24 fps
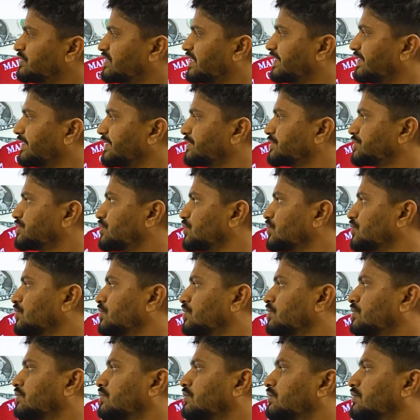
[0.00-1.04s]
threatens
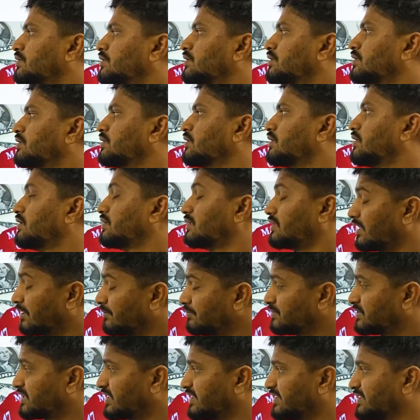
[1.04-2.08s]

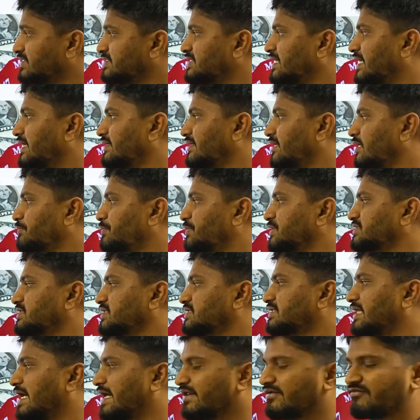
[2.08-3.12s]

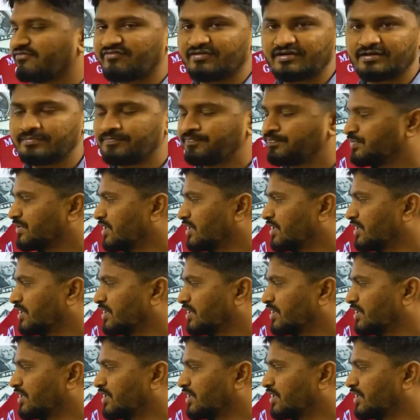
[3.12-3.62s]
100% tariff on